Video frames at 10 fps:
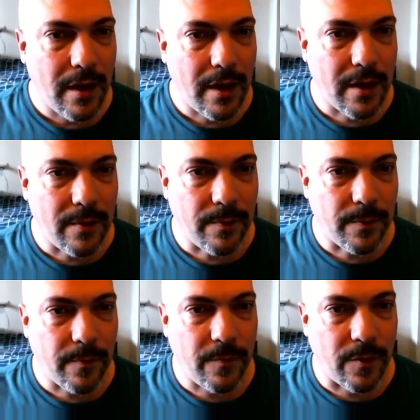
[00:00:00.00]
Um,
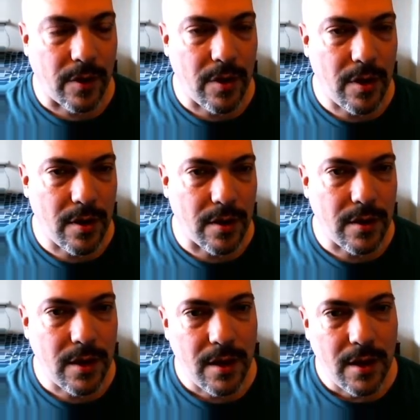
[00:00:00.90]
for call,